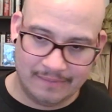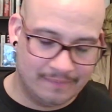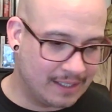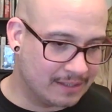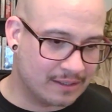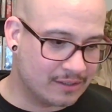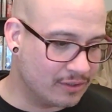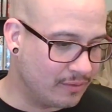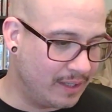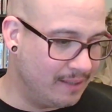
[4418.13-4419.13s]
That's such a
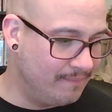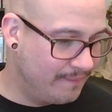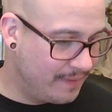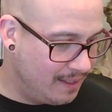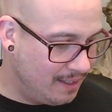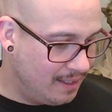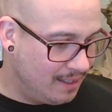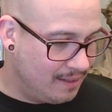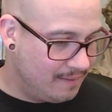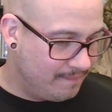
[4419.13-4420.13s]
great,
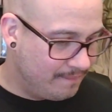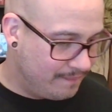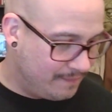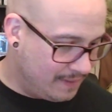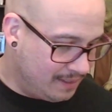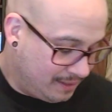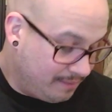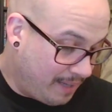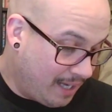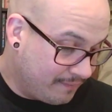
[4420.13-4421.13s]
it's
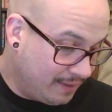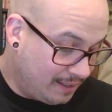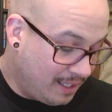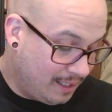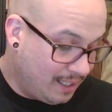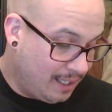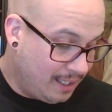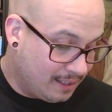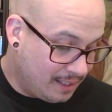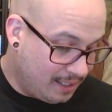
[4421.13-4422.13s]
impactful. It, it,
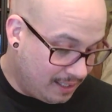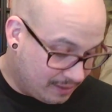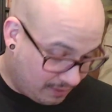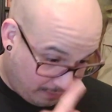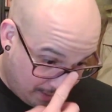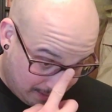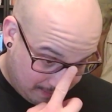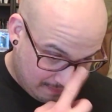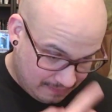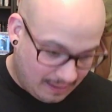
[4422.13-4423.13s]
it, it, it's a great,
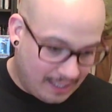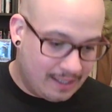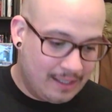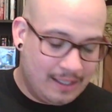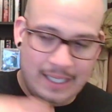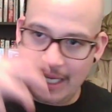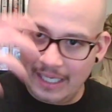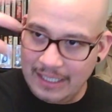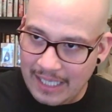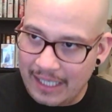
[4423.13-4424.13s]
like,
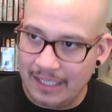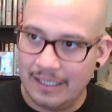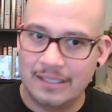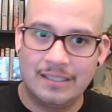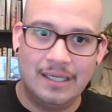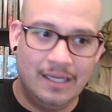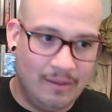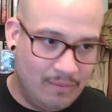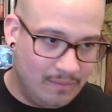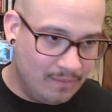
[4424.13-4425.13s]
getting Danny to
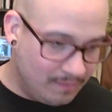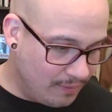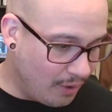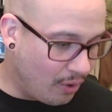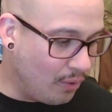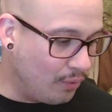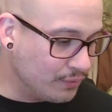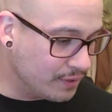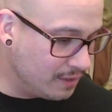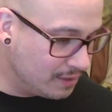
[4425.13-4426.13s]
see the
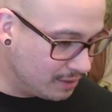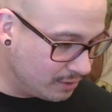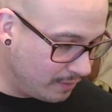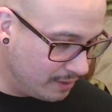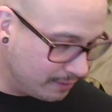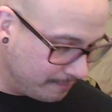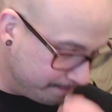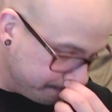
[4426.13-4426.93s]
holes in the situation.